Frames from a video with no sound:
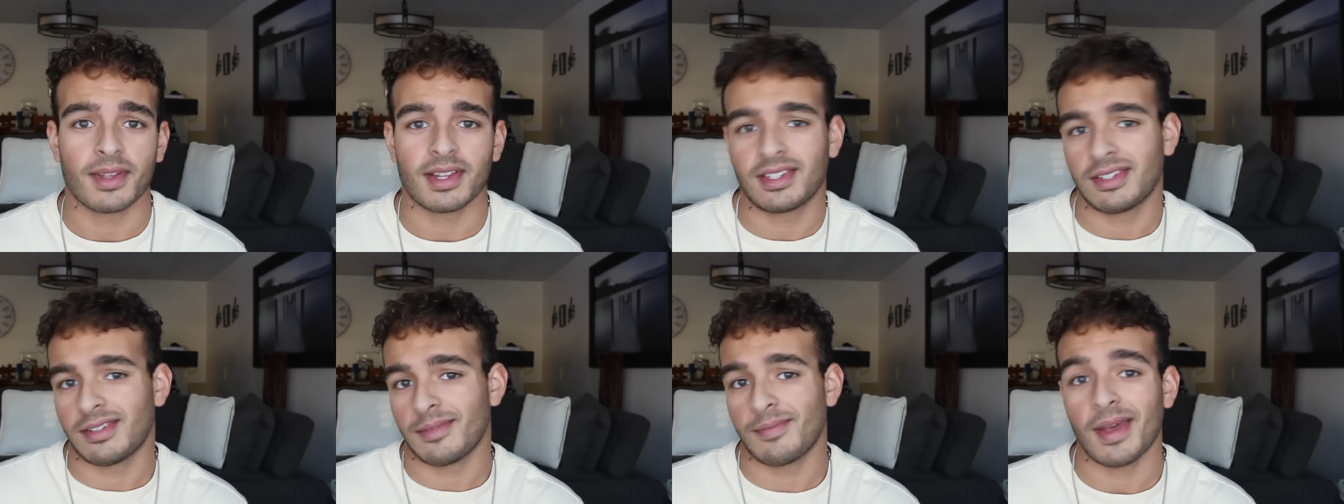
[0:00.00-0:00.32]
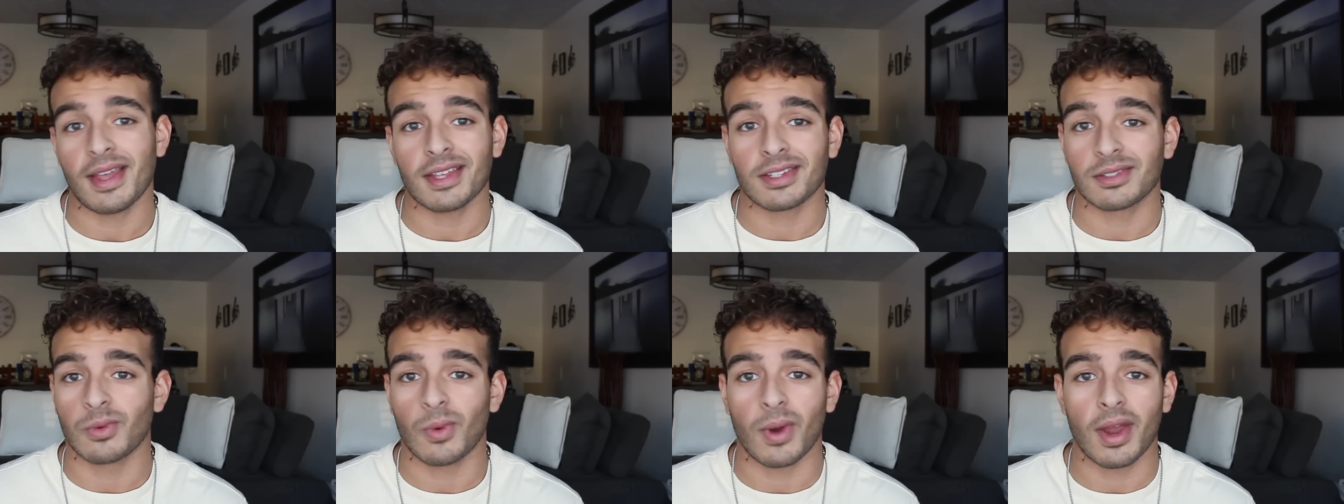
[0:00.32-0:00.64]
It's the
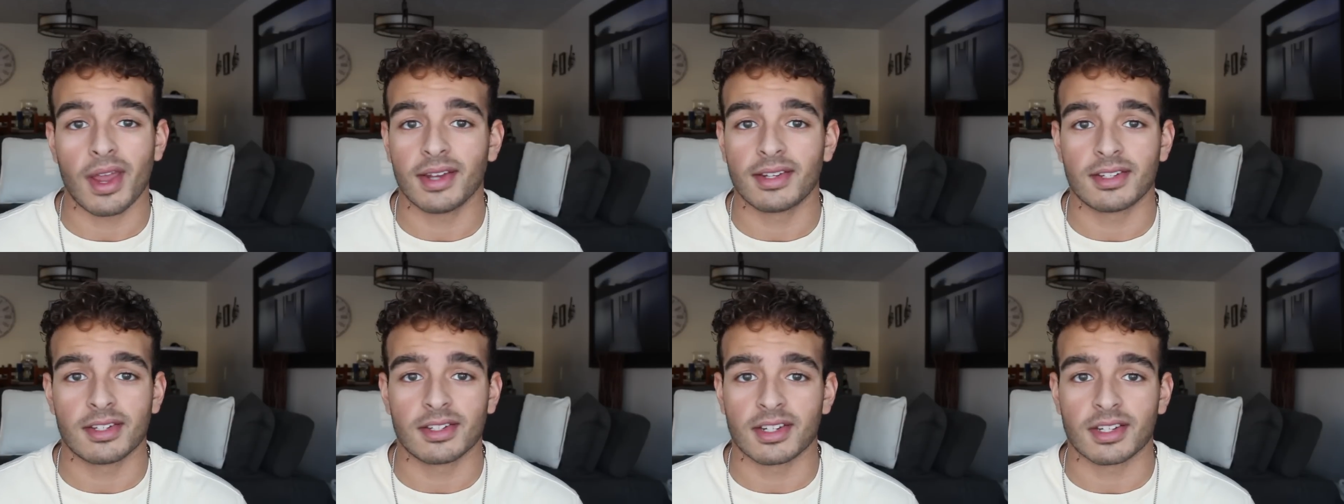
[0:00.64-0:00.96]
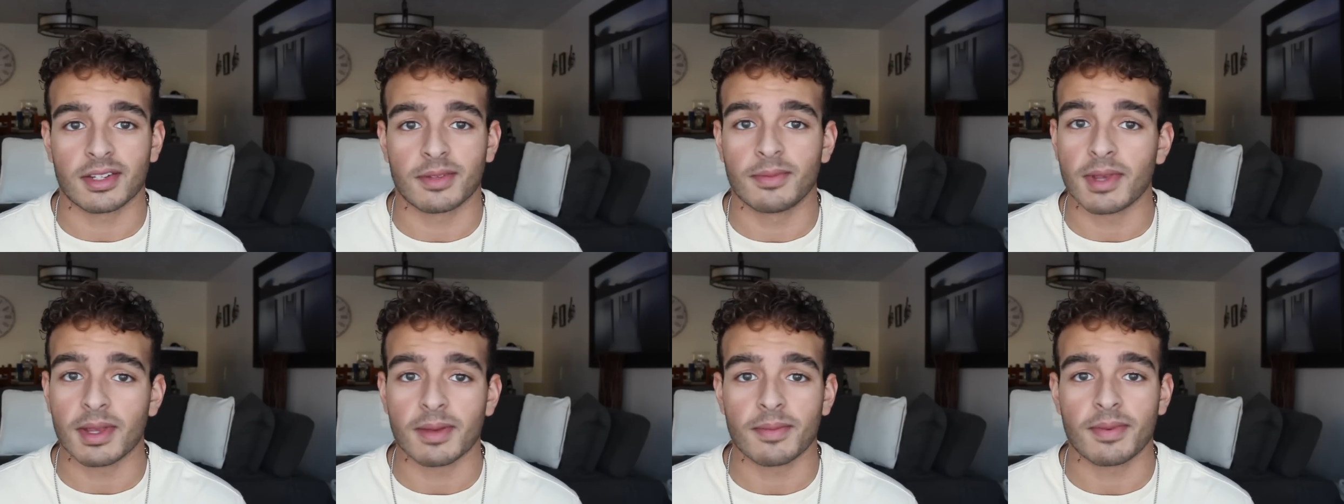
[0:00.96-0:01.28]
best way to
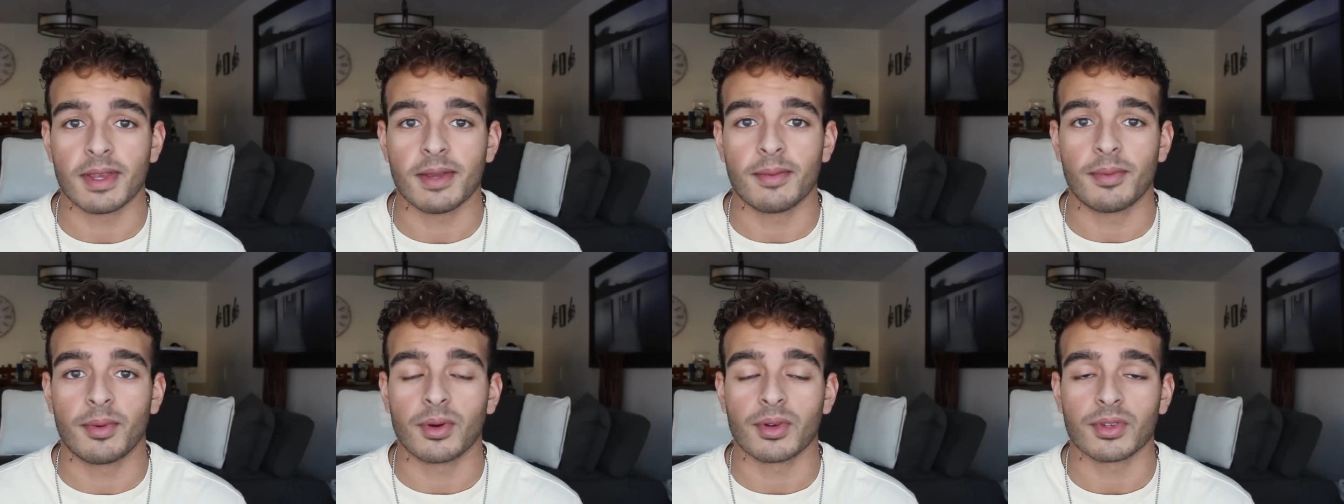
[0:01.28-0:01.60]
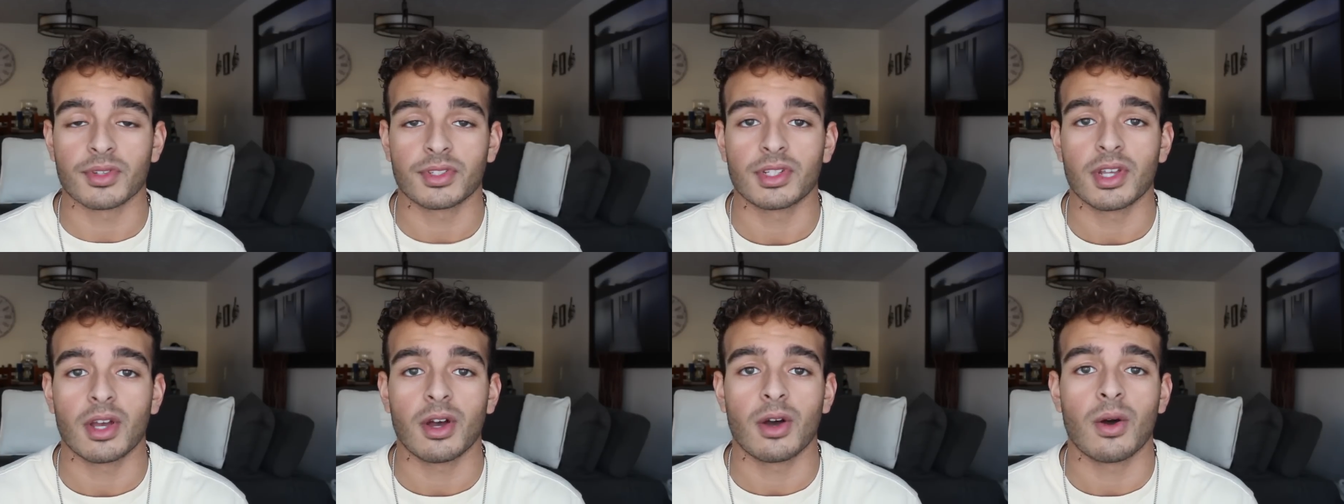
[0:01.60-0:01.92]
just meet
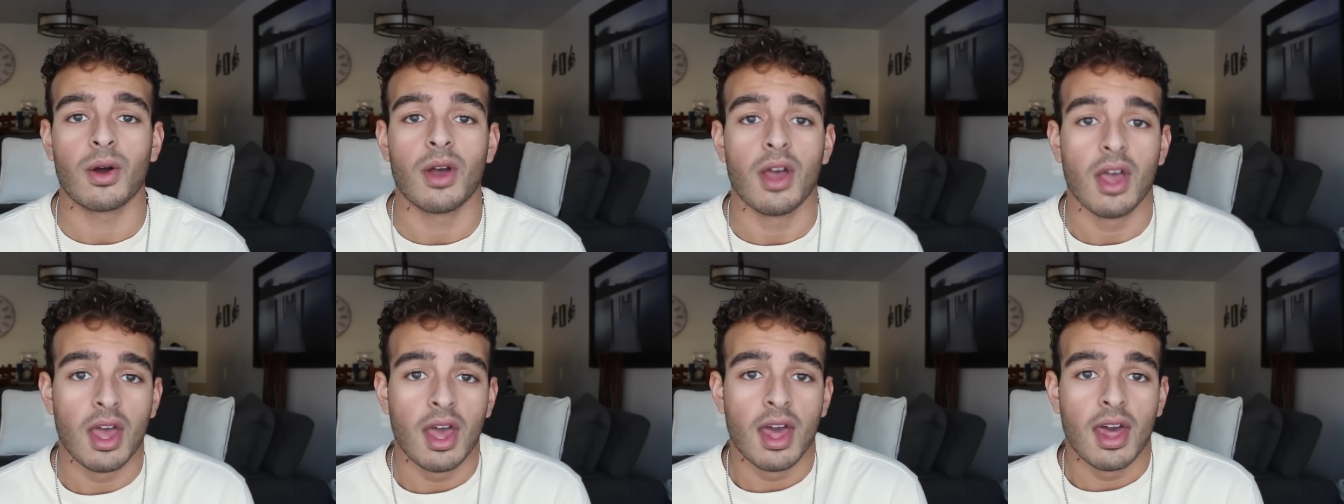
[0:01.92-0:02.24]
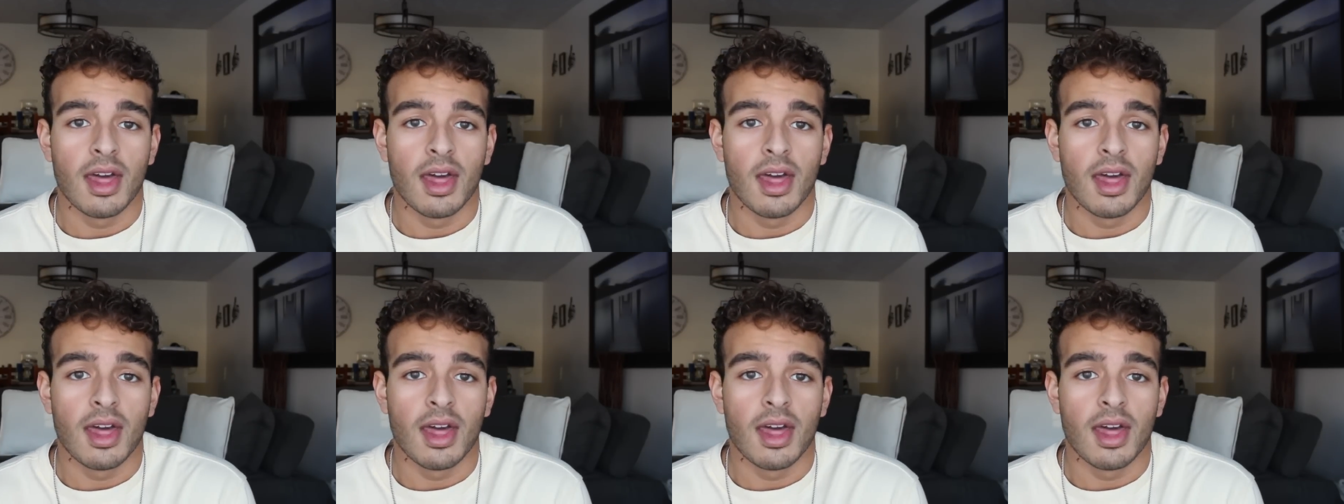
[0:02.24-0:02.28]
people. So